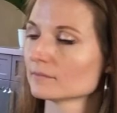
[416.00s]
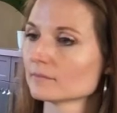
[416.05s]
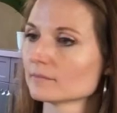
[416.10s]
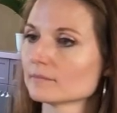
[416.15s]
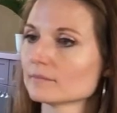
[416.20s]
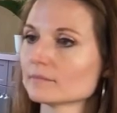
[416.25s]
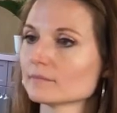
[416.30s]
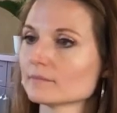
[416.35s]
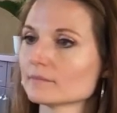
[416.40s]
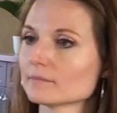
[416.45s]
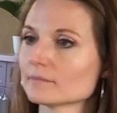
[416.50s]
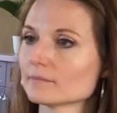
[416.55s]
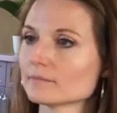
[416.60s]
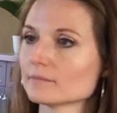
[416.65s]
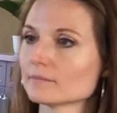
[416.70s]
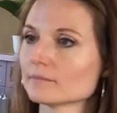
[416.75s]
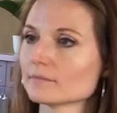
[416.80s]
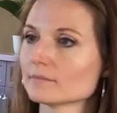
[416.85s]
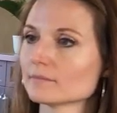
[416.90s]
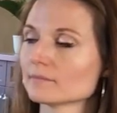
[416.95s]

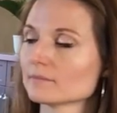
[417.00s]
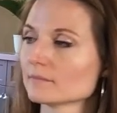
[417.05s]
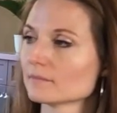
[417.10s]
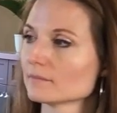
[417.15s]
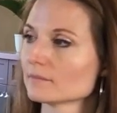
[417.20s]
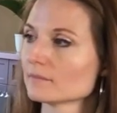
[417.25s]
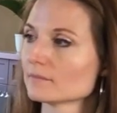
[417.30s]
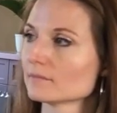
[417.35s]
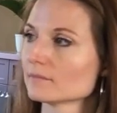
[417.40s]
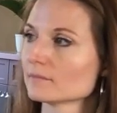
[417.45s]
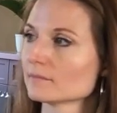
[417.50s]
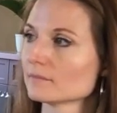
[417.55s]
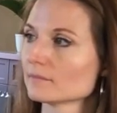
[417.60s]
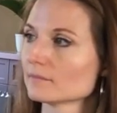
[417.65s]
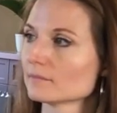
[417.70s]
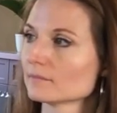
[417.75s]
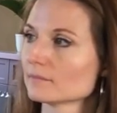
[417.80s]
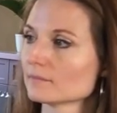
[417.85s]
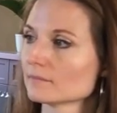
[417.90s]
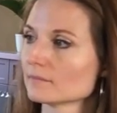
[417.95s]

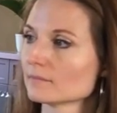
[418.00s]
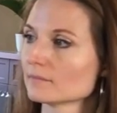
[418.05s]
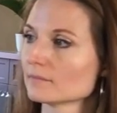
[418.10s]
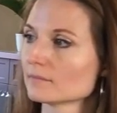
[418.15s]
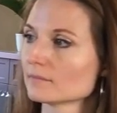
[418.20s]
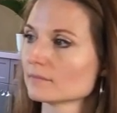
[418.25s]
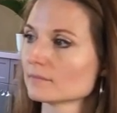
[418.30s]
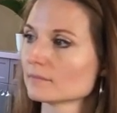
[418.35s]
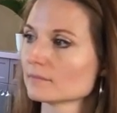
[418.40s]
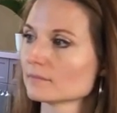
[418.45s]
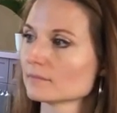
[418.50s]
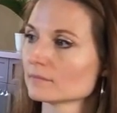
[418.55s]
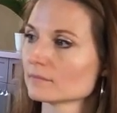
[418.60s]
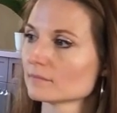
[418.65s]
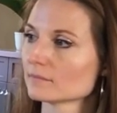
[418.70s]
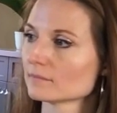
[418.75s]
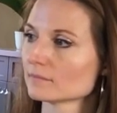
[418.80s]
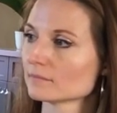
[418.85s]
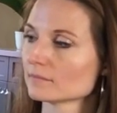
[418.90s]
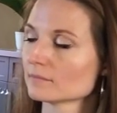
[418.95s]

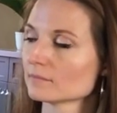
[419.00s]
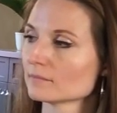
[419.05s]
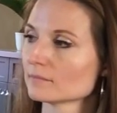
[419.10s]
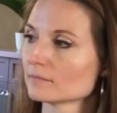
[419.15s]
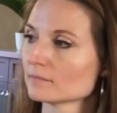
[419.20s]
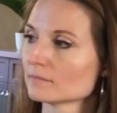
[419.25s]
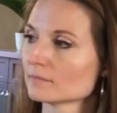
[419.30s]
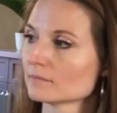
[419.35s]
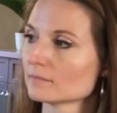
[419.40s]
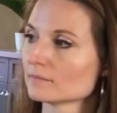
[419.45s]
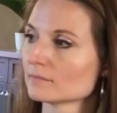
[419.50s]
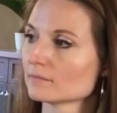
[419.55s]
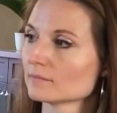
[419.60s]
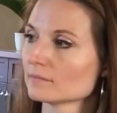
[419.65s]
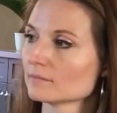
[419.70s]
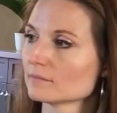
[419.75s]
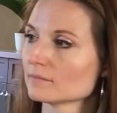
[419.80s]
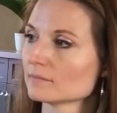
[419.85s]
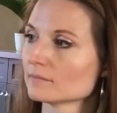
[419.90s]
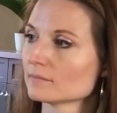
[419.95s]

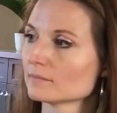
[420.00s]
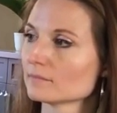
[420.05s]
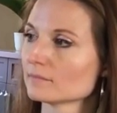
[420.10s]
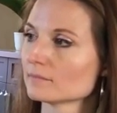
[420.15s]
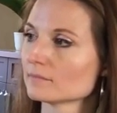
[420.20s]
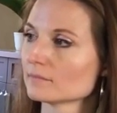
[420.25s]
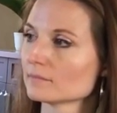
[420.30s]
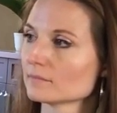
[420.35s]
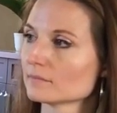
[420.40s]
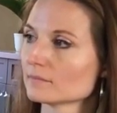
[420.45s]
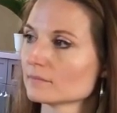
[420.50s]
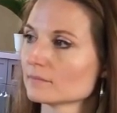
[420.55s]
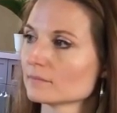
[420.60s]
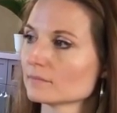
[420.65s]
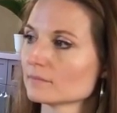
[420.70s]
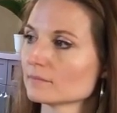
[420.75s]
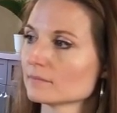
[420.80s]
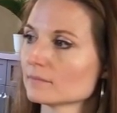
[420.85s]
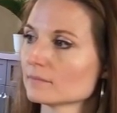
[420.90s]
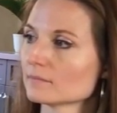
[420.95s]

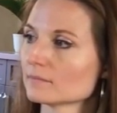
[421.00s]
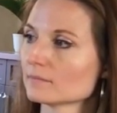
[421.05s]
(silent)